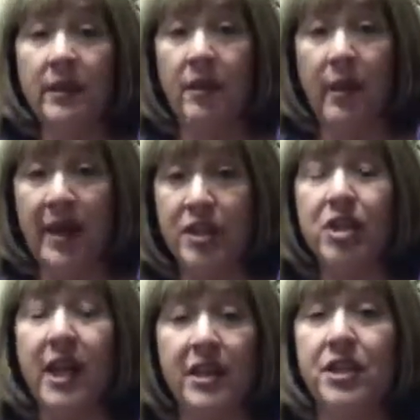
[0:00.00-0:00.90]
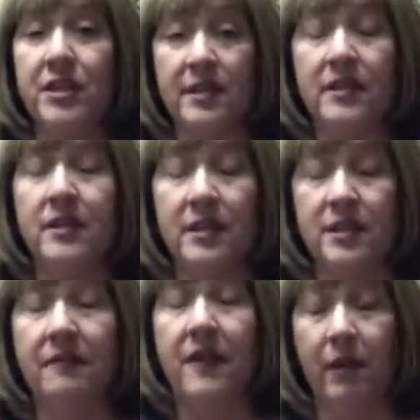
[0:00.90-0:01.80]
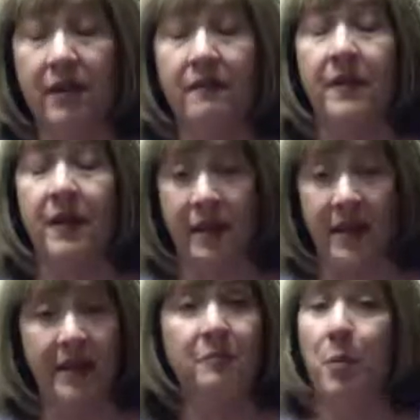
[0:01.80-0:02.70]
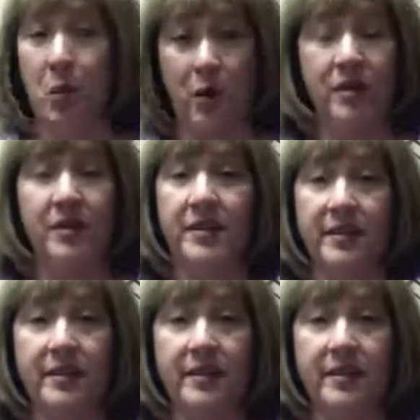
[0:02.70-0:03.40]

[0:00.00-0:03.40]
education is very, very important.